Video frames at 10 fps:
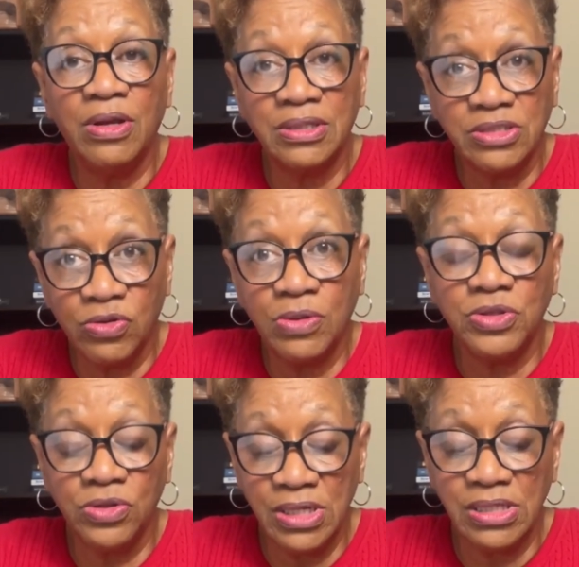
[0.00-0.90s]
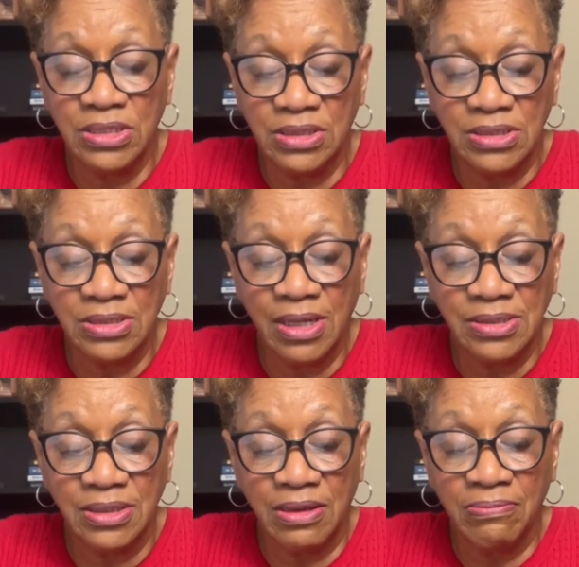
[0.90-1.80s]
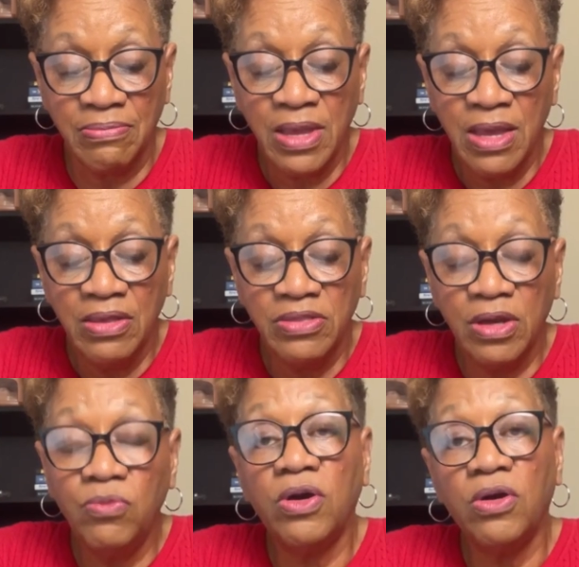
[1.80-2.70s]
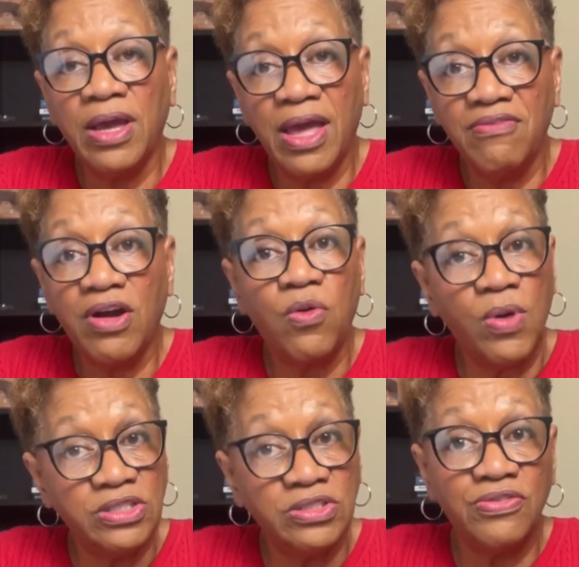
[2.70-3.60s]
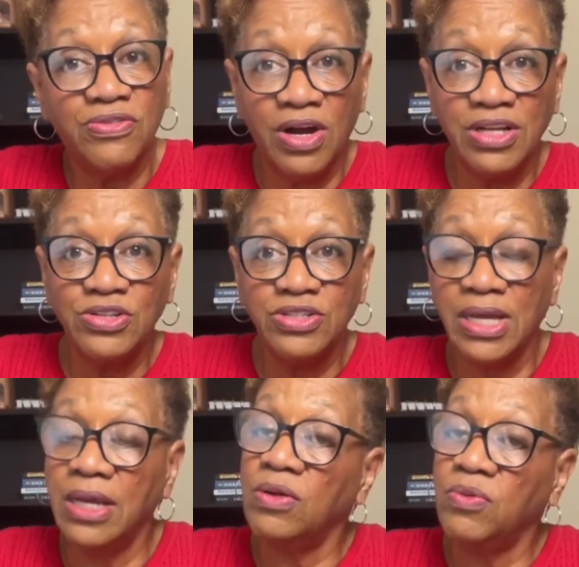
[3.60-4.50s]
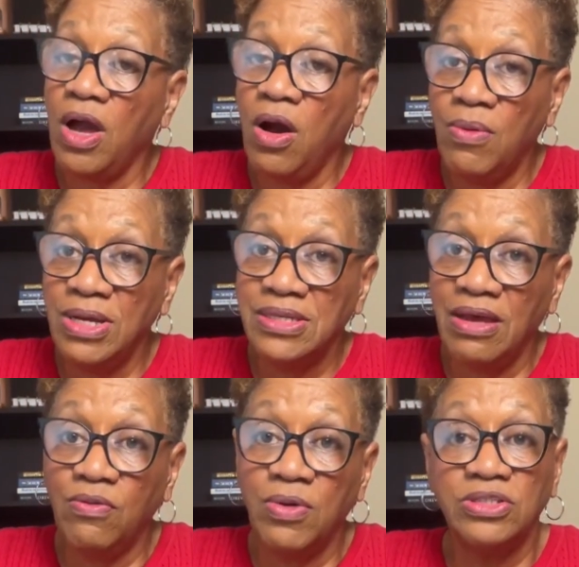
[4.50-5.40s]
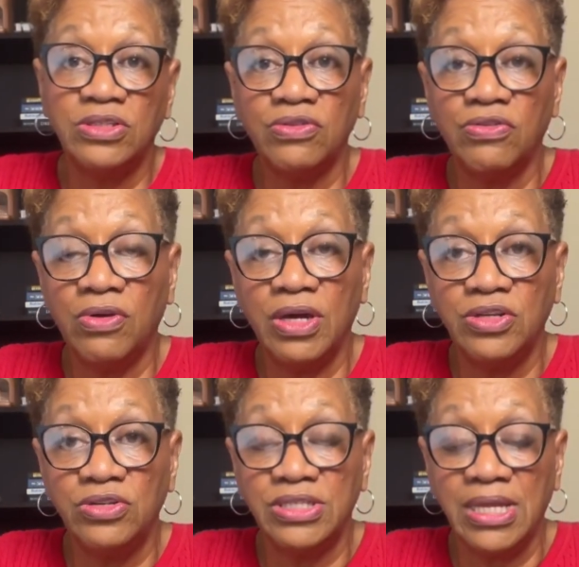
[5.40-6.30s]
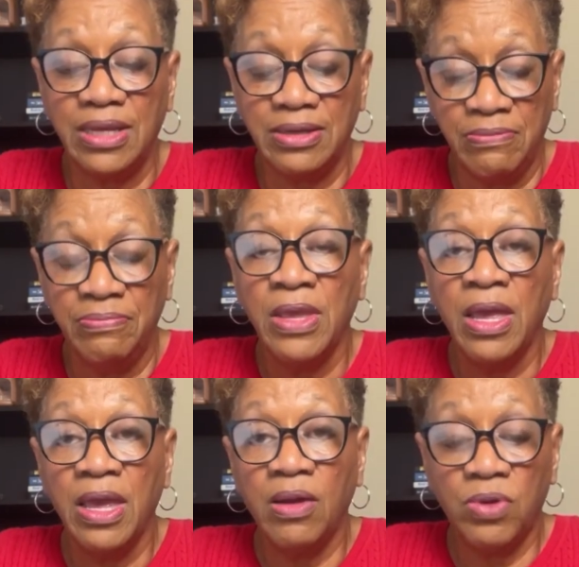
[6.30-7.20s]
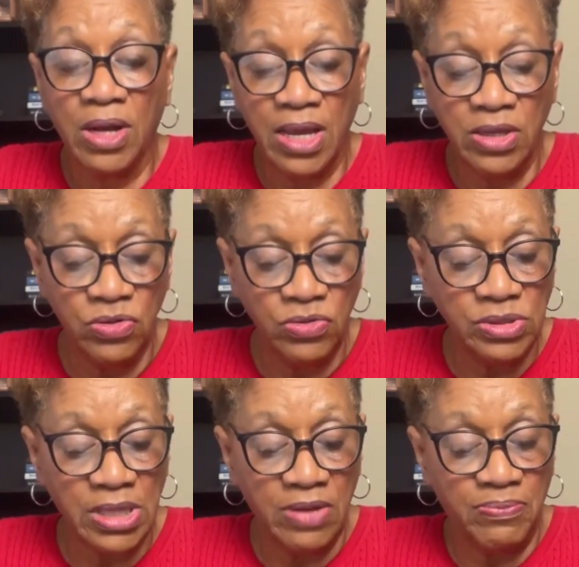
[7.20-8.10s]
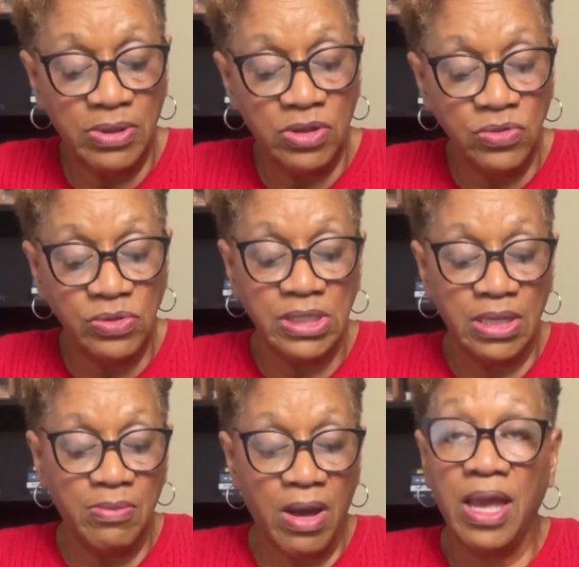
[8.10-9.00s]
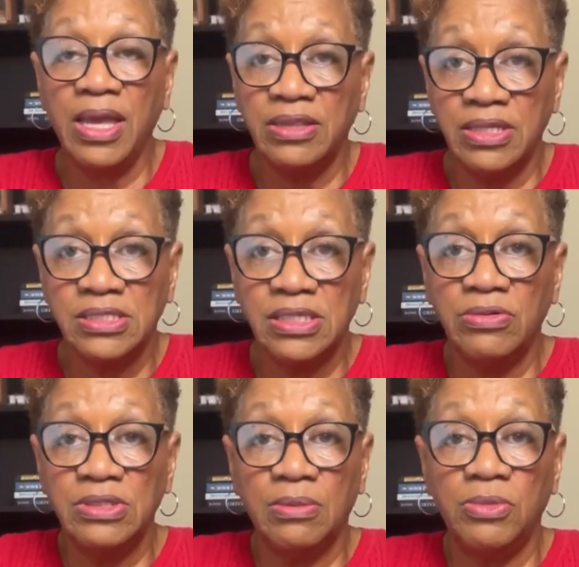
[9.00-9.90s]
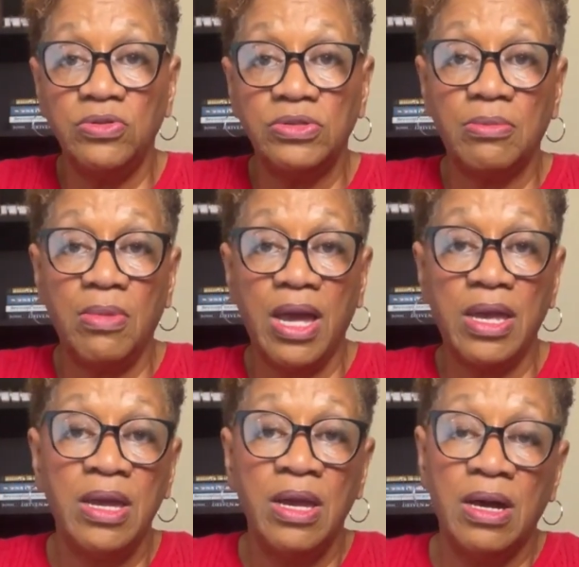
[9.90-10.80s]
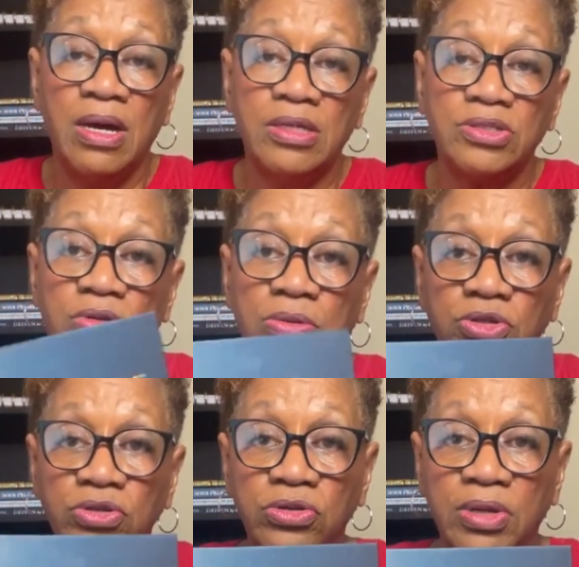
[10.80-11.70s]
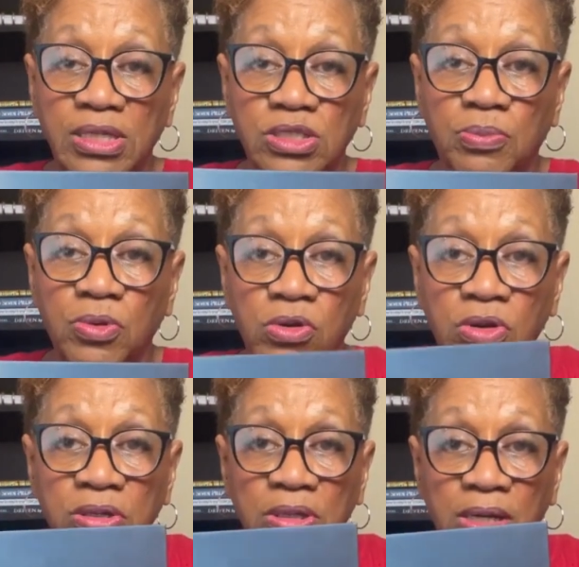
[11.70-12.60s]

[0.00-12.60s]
scripture is discussing. Then we're going to have our questions for understanding. We always have questions for understanding. And what I use, I've been using in this series, I'm using my Scripture Explored